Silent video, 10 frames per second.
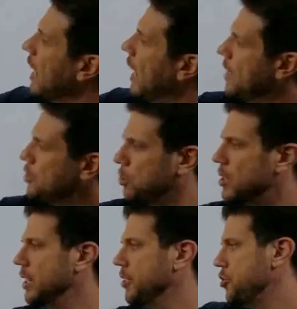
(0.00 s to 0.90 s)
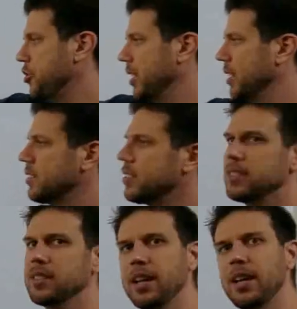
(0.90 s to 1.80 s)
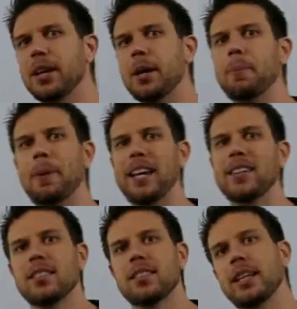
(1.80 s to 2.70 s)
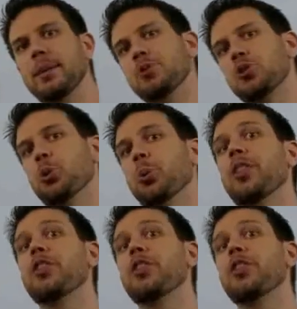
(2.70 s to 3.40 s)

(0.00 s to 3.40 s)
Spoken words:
casualty insurance, pays claims to a